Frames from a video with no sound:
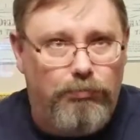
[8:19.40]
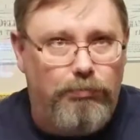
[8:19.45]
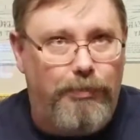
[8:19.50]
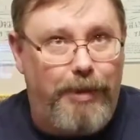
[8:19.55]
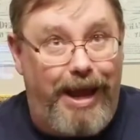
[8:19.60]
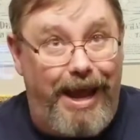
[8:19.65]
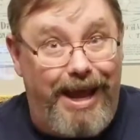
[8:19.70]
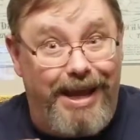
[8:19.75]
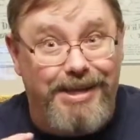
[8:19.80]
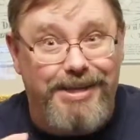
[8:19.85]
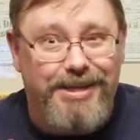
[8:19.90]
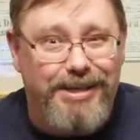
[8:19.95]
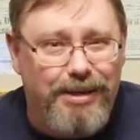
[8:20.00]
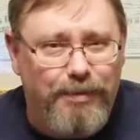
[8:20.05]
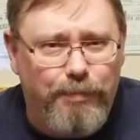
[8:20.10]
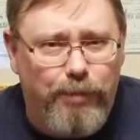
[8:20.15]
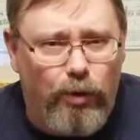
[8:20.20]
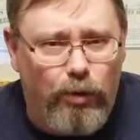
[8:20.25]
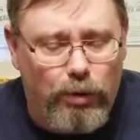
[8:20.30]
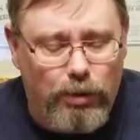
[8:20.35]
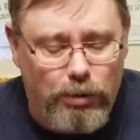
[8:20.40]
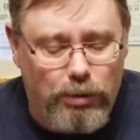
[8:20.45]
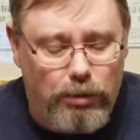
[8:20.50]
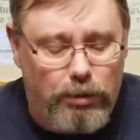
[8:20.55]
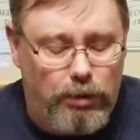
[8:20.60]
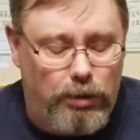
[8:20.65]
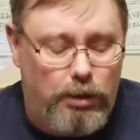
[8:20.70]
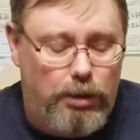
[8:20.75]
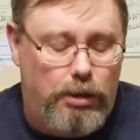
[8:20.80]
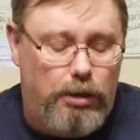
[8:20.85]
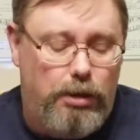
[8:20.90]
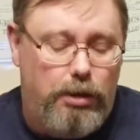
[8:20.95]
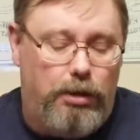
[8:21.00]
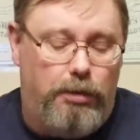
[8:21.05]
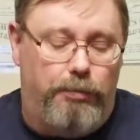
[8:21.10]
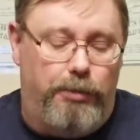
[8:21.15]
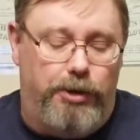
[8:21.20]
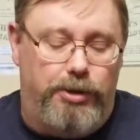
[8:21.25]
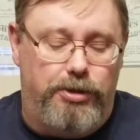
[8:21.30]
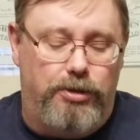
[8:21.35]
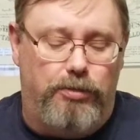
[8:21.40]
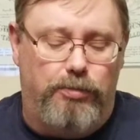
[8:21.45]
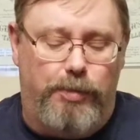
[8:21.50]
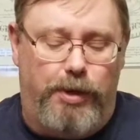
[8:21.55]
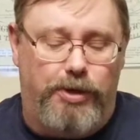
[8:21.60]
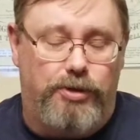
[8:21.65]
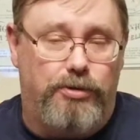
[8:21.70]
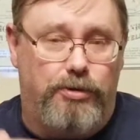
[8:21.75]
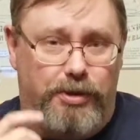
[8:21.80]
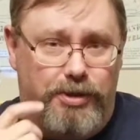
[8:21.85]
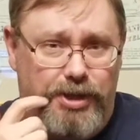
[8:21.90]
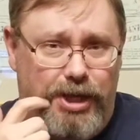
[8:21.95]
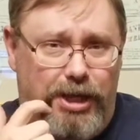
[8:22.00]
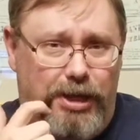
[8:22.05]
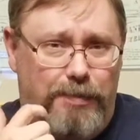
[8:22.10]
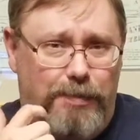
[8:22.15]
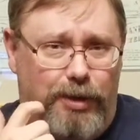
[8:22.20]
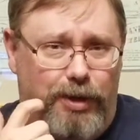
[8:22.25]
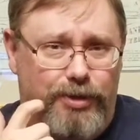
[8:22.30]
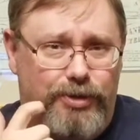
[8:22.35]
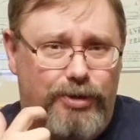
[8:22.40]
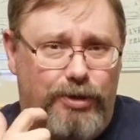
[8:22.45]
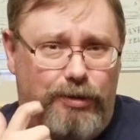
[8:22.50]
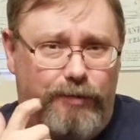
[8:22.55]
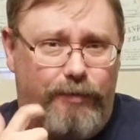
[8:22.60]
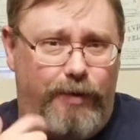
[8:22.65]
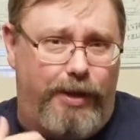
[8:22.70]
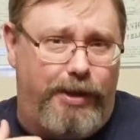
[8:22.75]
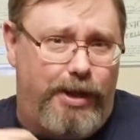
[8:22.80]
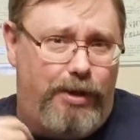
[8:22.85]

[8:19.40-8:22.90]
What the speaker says: as important, but do make sure it's 80+ certified.